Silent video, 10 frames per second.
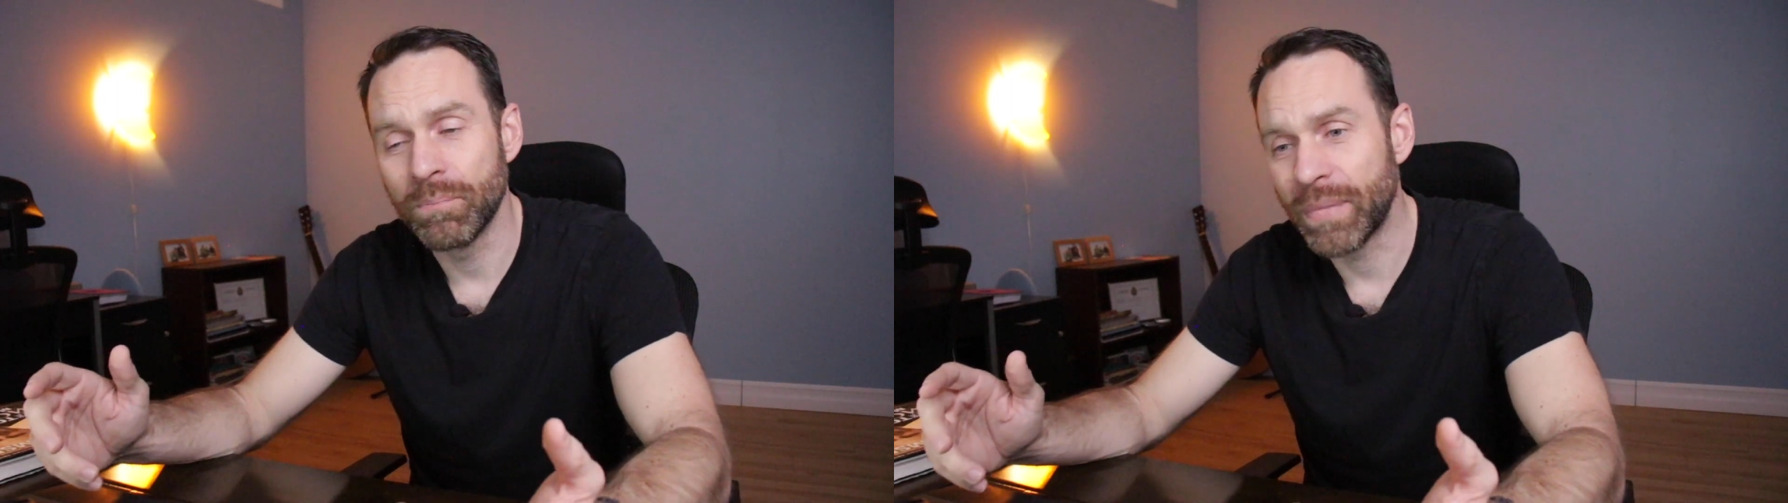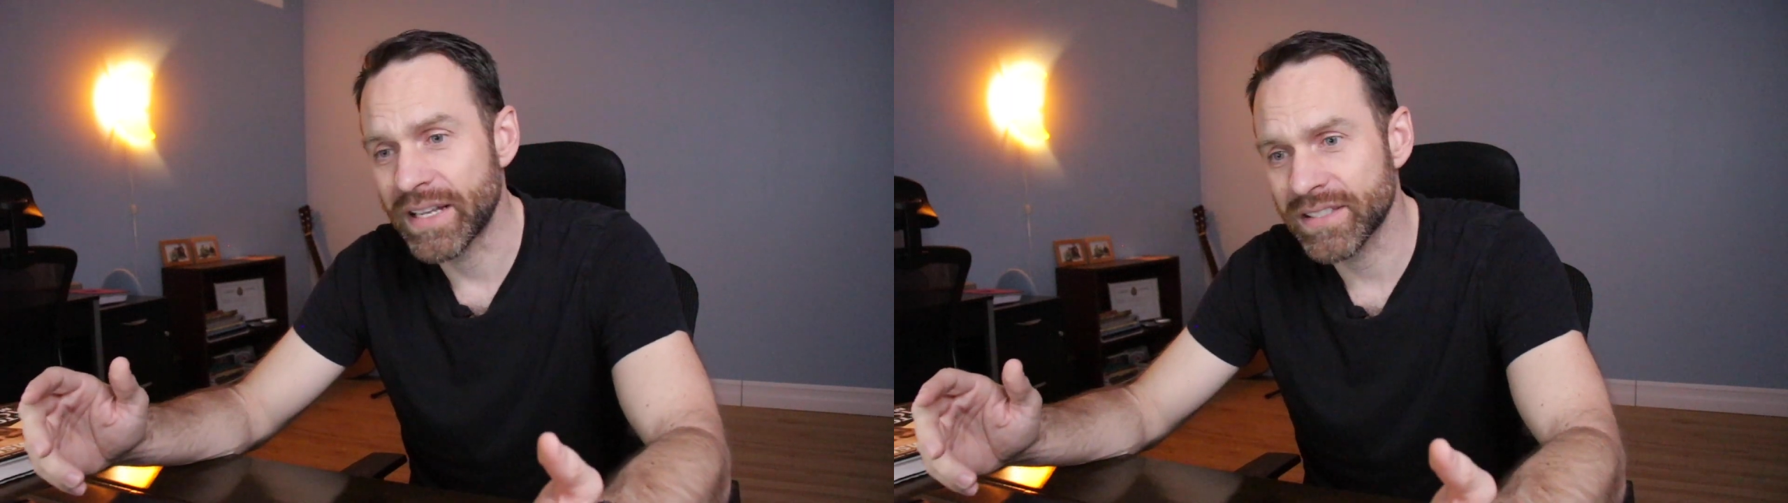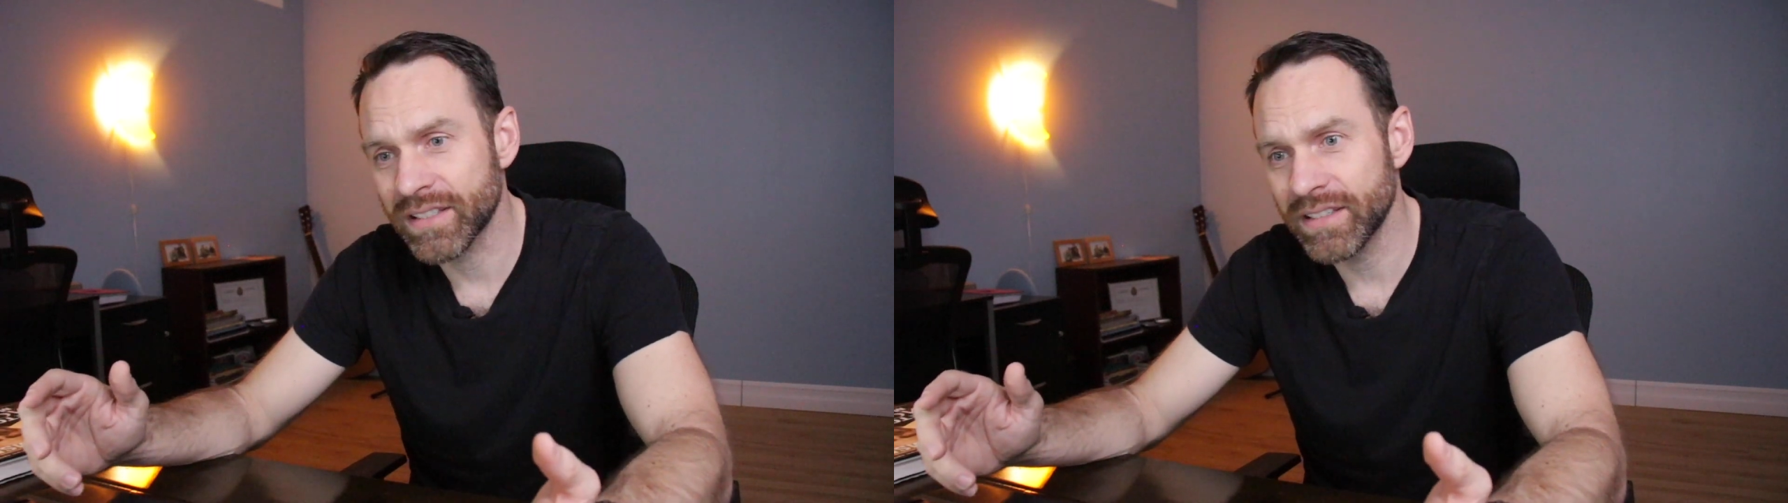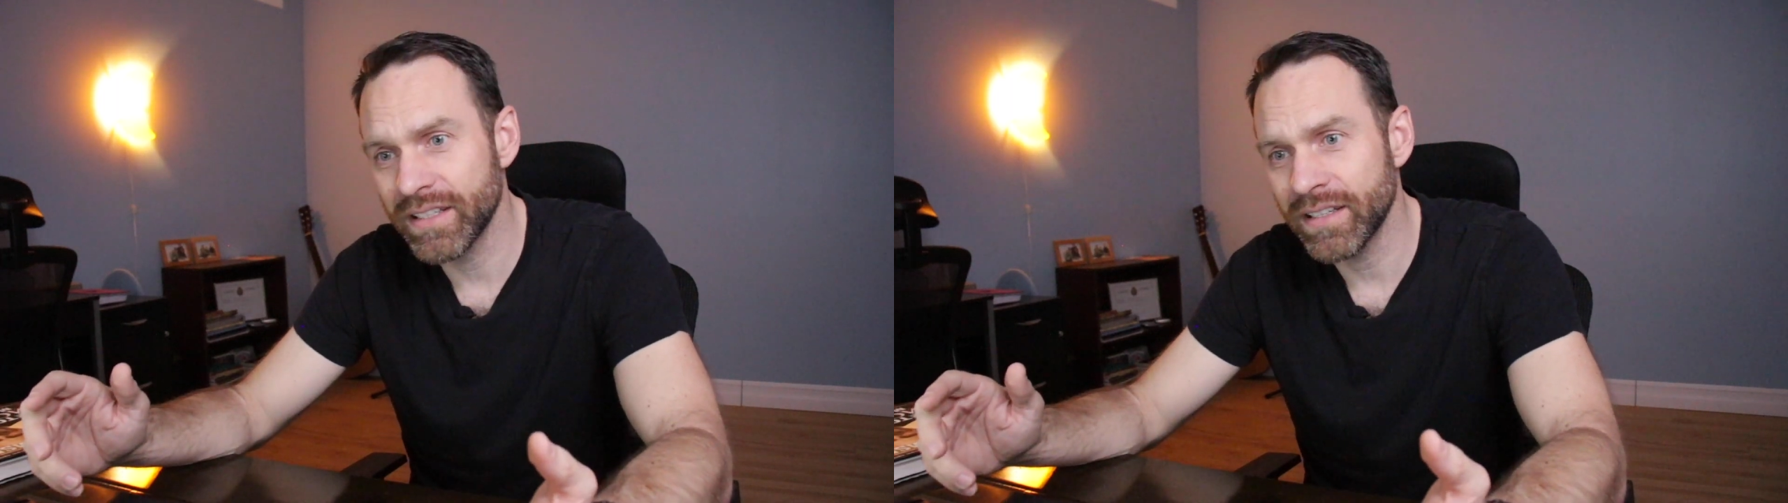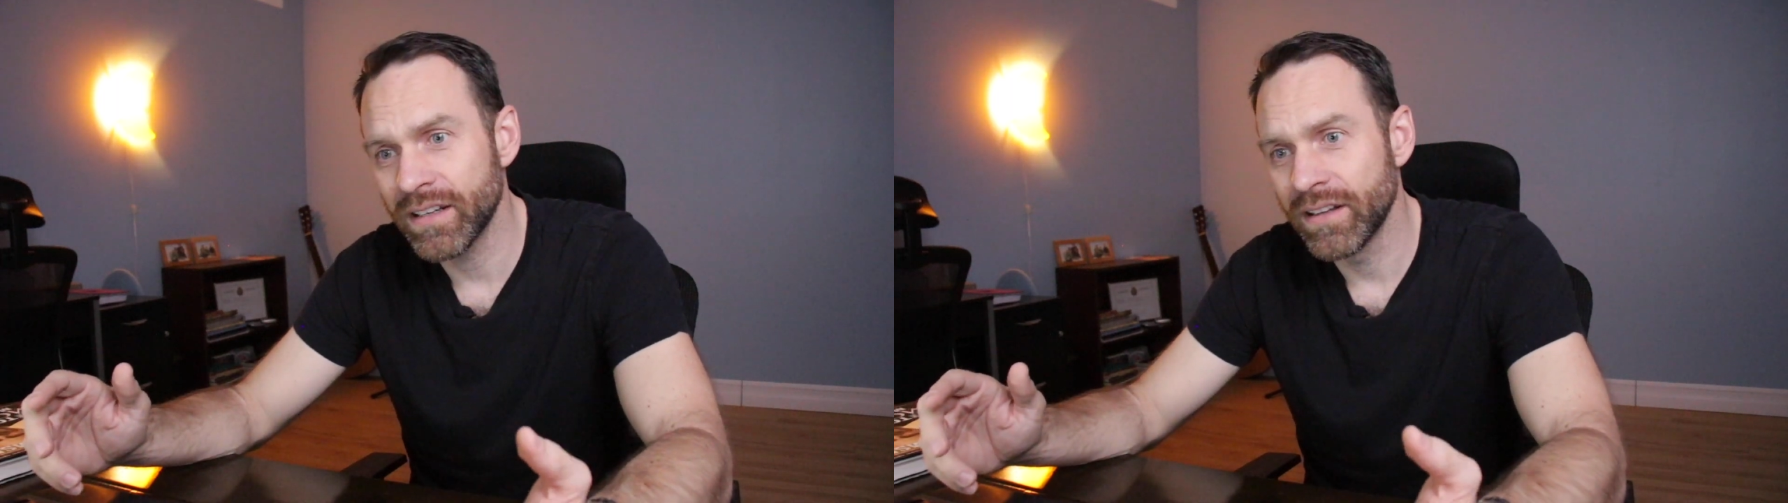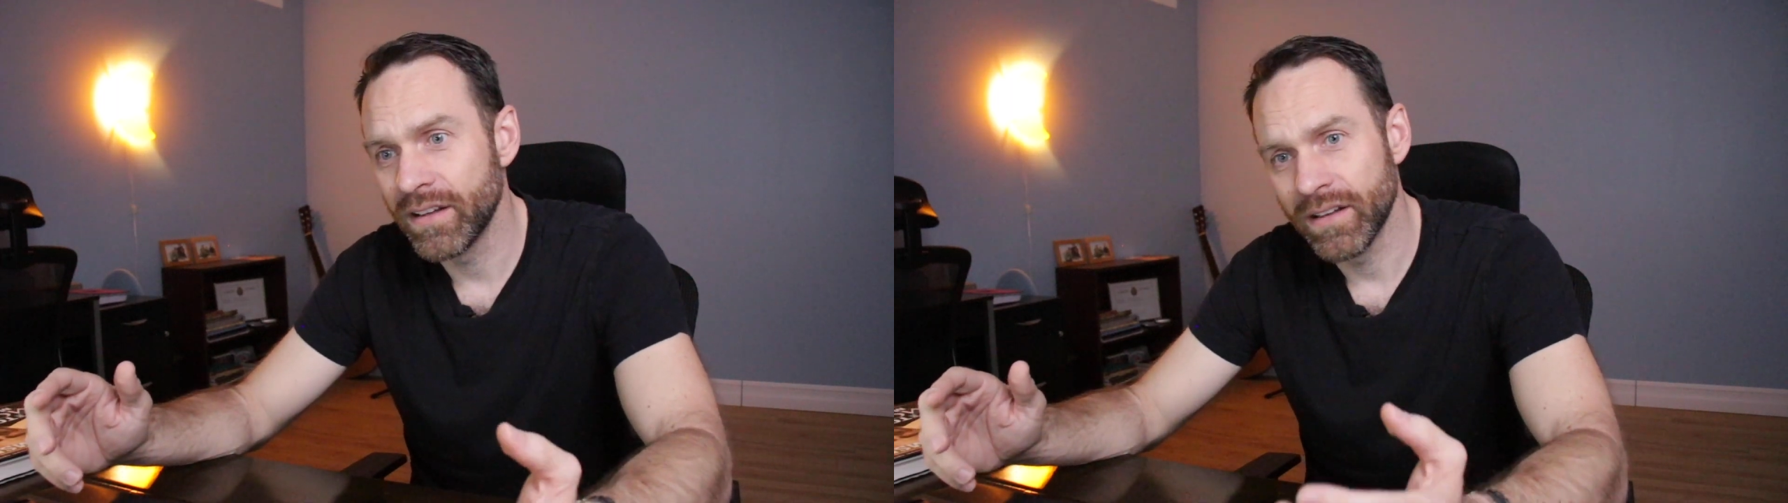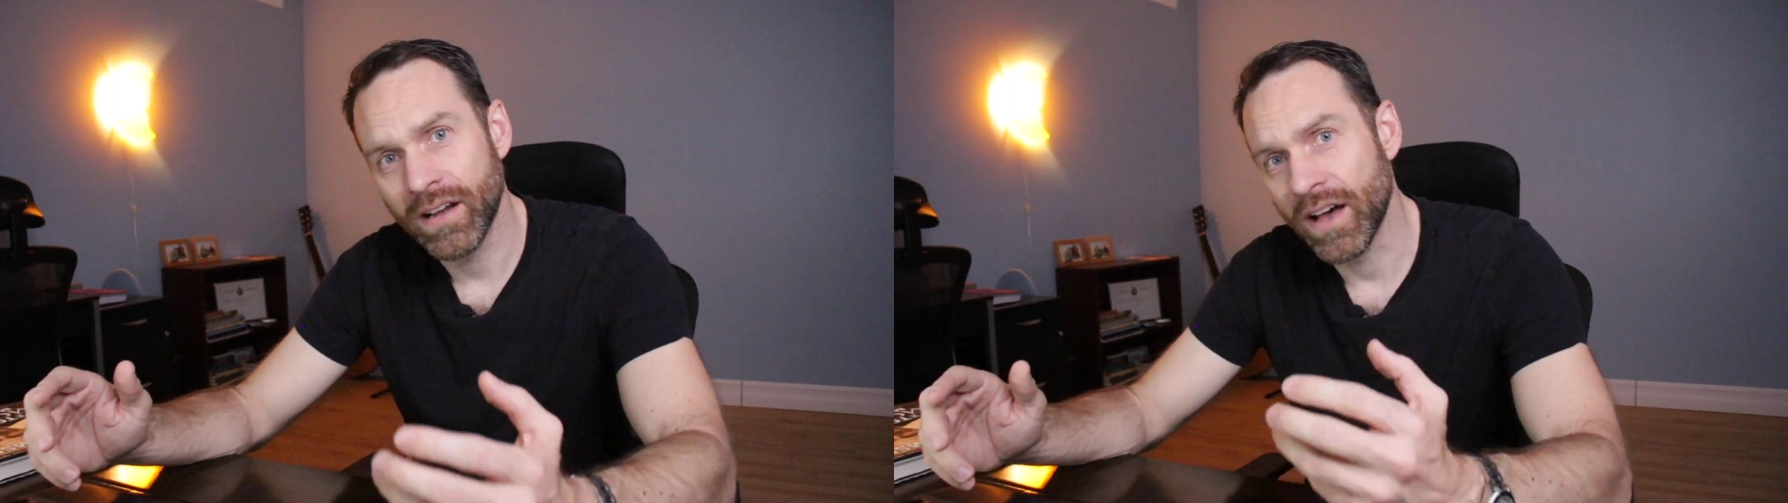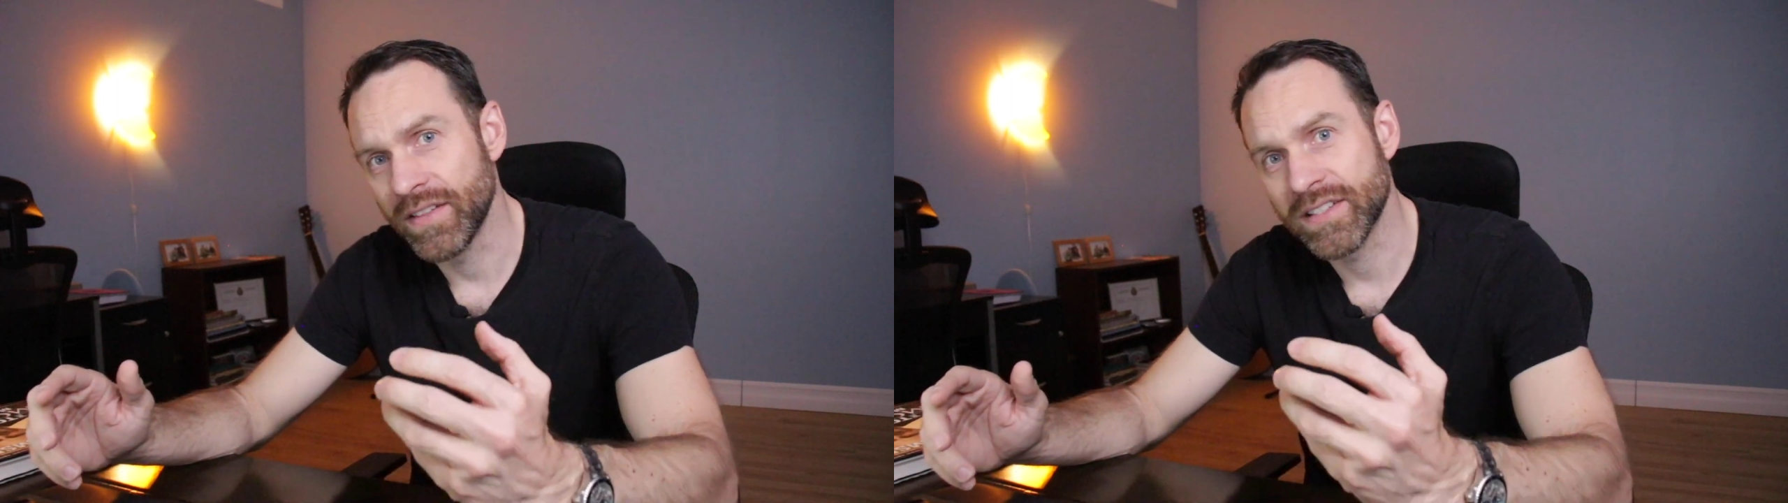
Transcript: Basically, on